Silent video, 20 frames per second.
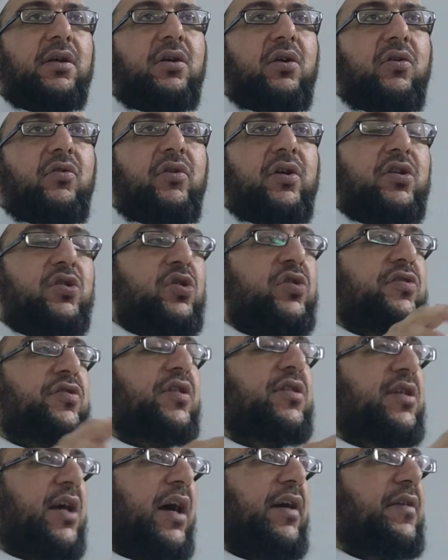Reduced the
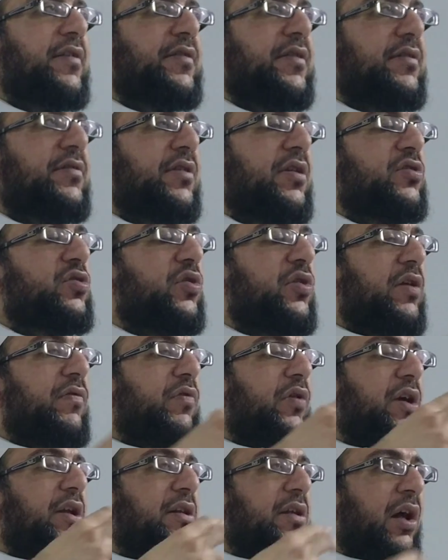taxes. And so therefore
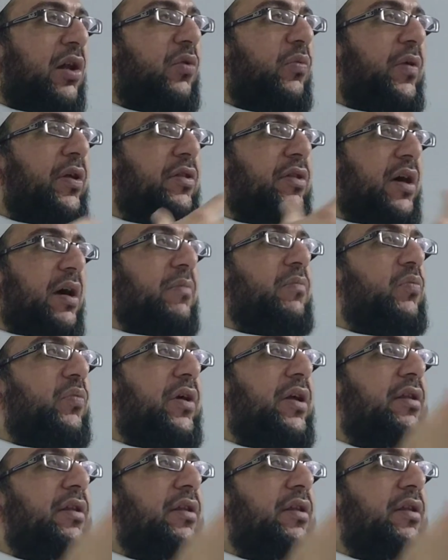he dealt with them with